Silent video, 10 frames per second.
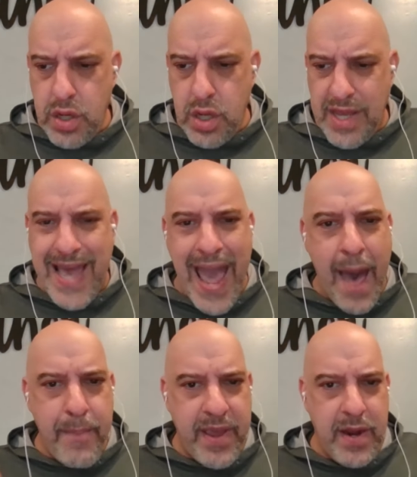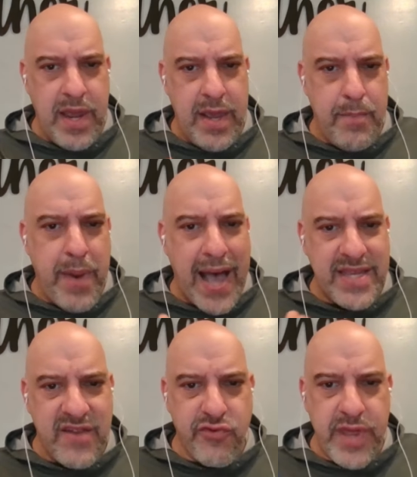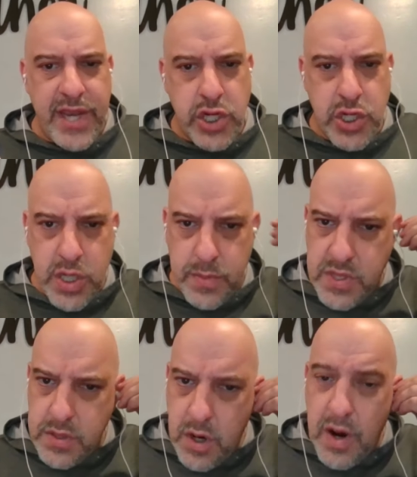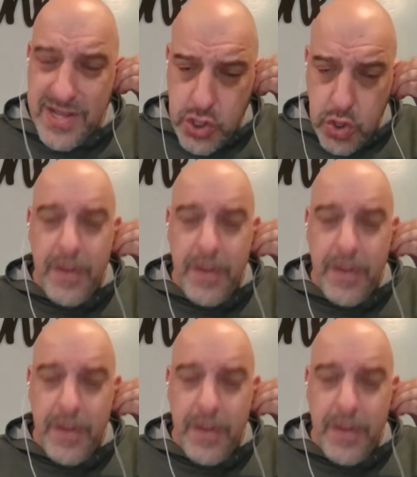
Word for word: uh, gap in in positive relationships, or in,